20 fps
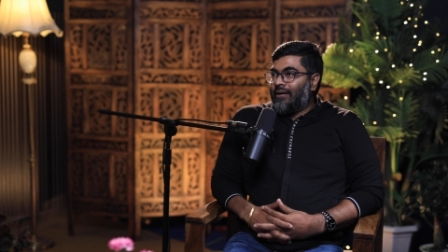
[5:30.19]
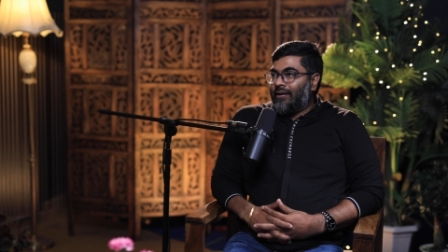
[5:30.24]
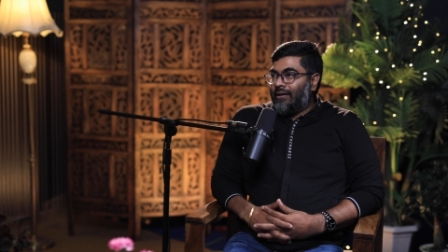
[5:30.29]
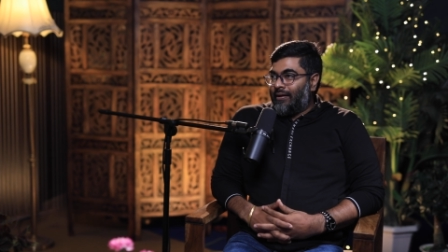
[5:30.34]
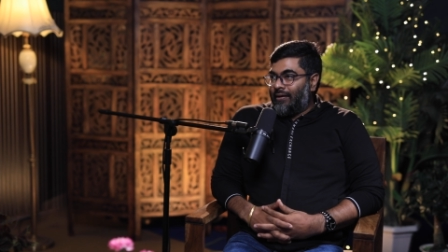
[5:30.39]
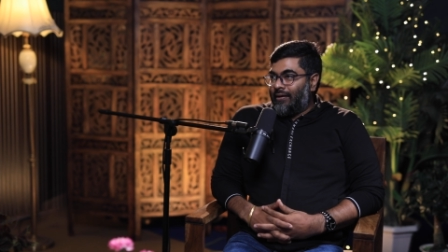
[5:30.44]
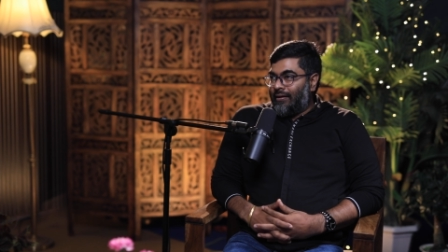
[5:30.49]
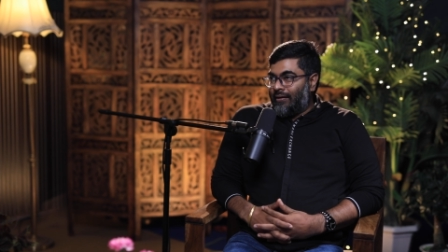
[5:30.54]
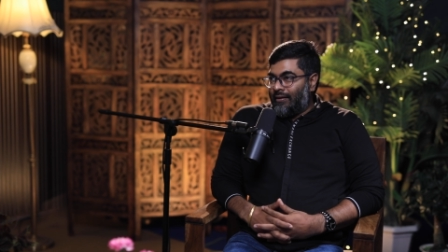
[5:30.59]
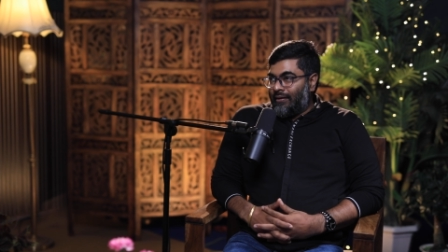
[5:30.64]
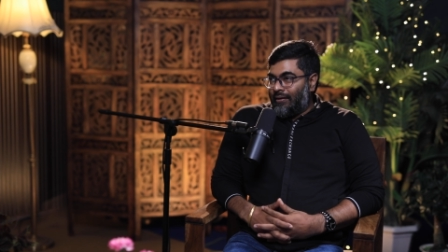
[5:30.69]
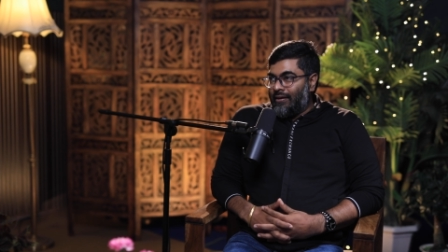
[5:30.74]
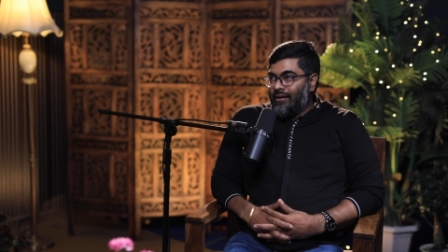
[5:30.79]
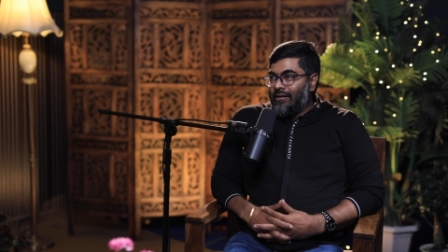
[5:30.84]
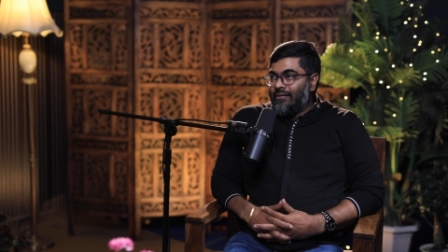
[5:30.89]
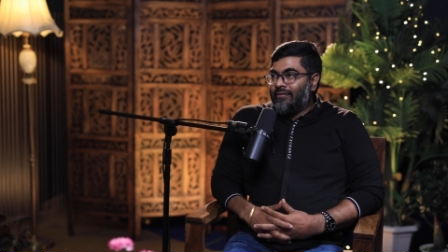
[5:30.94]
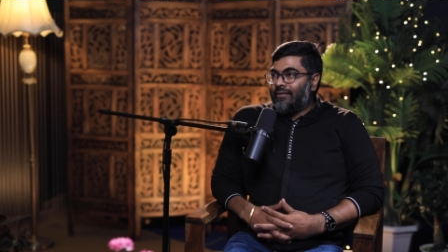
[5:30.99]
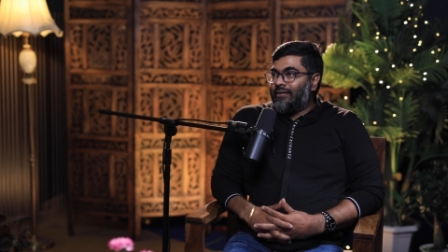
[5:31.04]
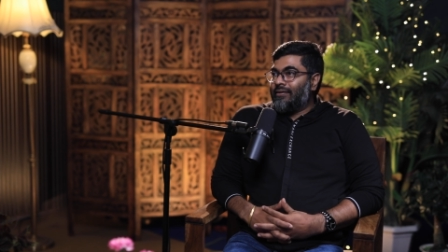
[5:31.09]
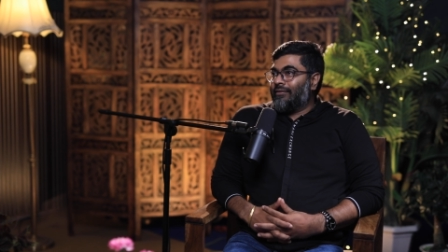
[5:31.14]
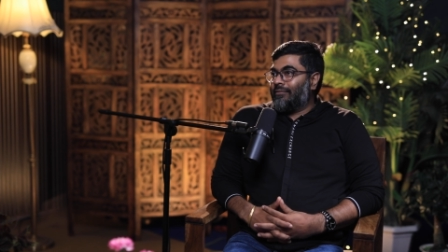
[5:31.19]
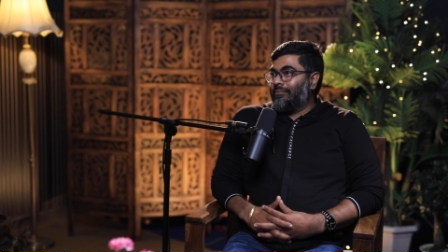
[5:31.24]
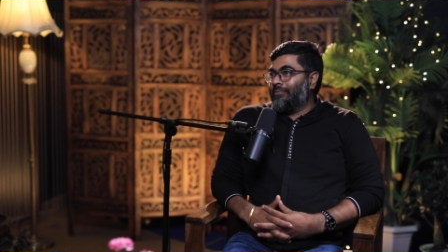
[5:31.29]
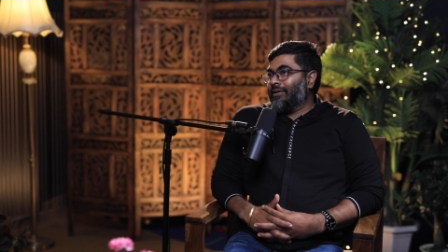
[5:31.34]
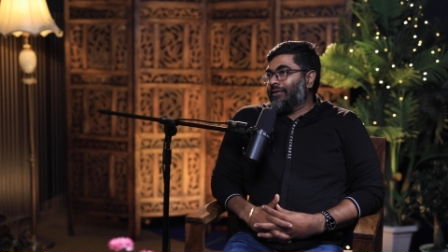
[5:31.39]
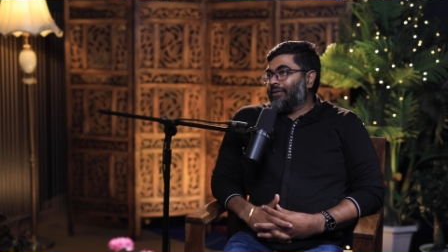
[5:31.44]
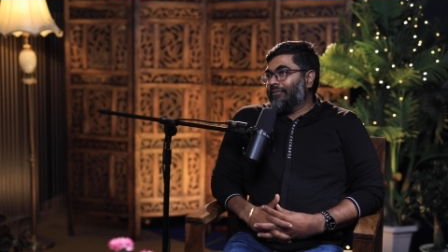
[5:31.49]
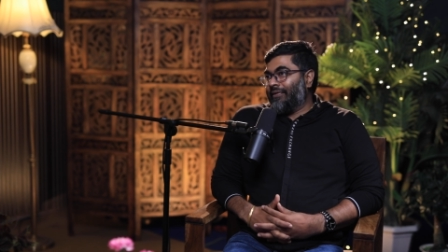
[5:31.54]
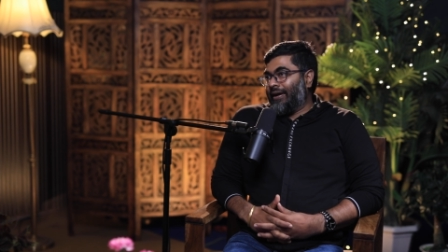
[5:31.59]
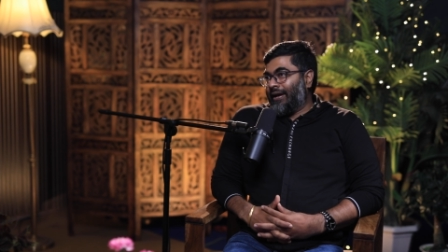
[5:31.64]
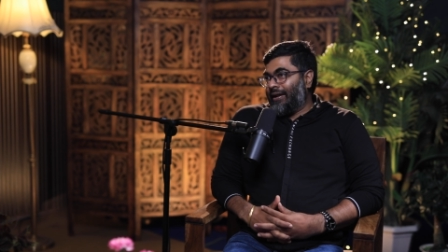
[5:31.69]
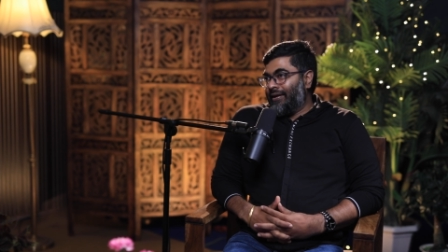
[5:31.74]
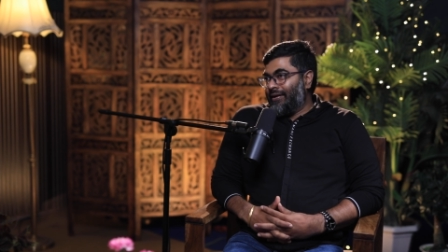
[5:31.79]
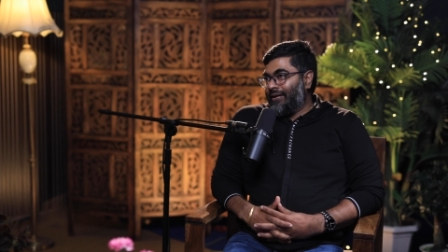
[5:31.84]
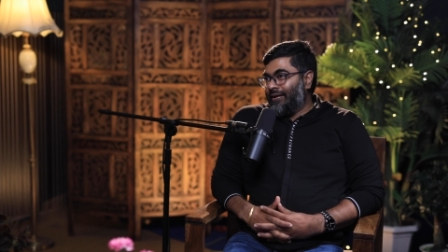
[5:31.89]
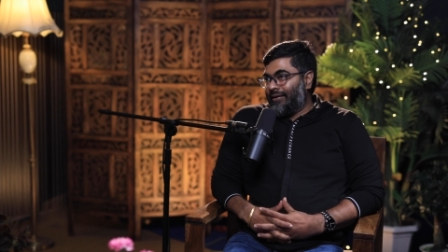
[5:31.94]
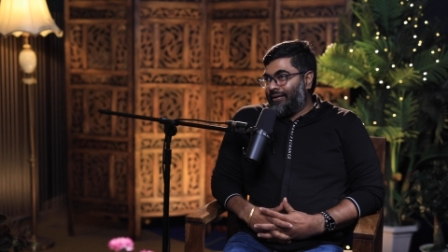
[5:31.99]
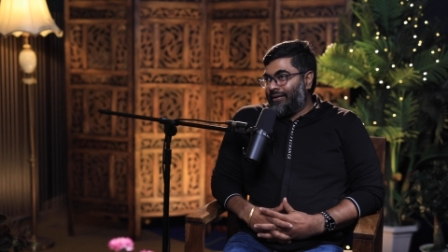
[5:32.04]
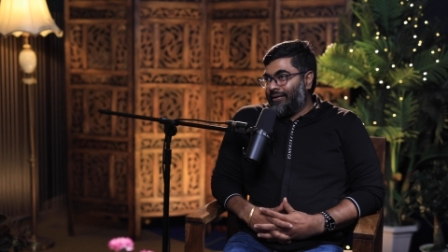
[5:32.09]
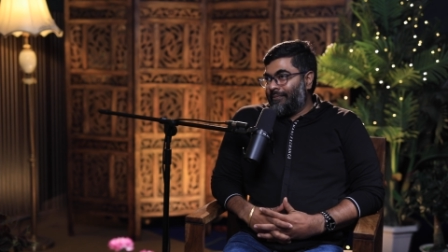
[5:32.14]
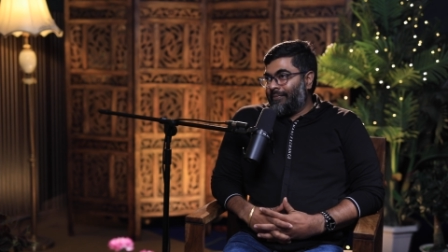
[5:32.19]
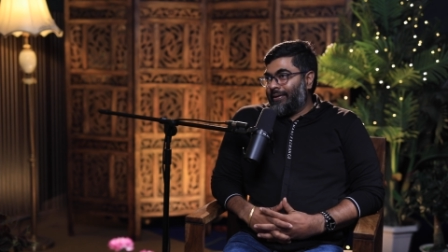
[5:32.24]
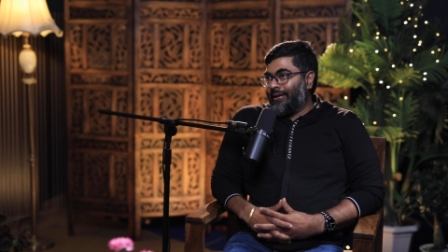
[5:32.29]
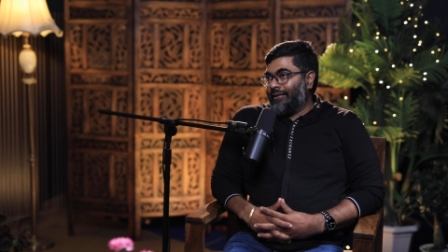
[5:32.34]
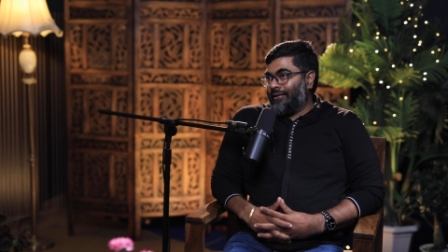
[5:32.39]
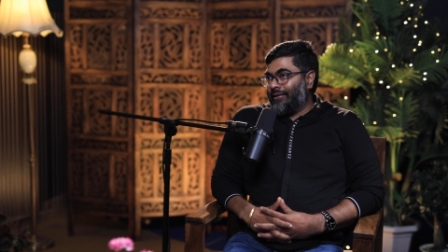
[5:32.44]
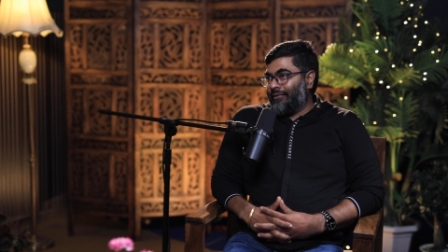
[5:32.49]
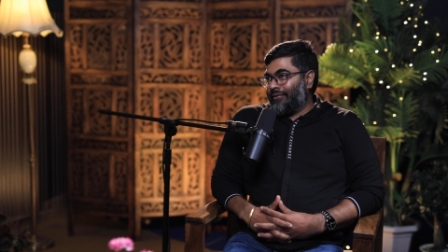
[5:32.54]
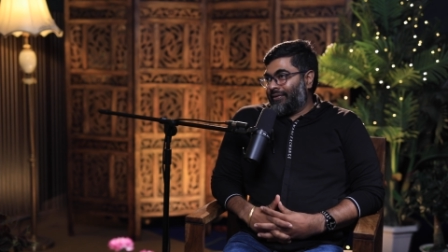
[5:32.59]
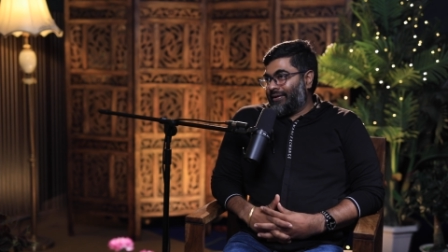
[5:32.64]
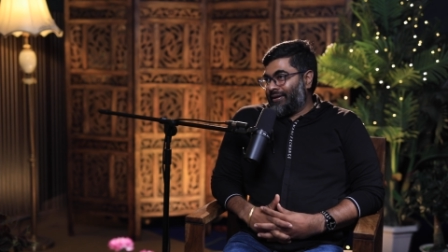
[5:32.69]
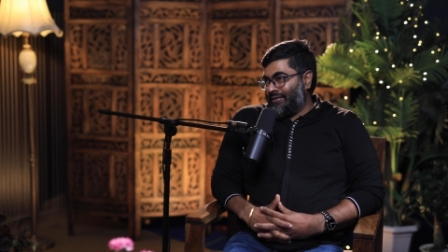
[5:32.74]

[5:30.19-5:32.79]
and unless it is being validated by your